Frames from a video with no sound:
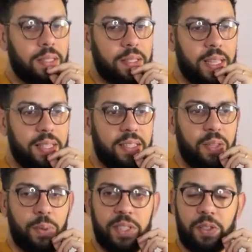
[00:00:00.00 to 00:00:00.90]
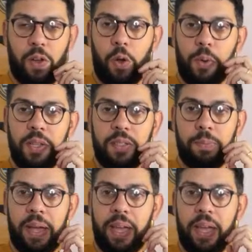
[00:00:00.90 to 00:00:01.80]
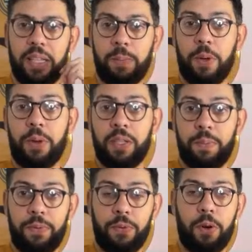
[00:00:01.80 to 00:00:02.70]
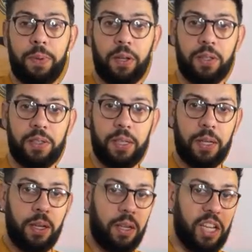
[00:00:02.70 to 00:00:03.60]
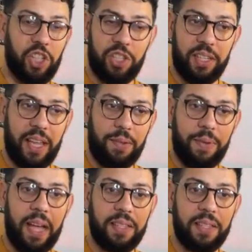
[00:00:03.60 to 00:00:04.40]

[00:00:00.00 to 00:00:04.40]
That wasn't always my experience before, because I just didn't have uh,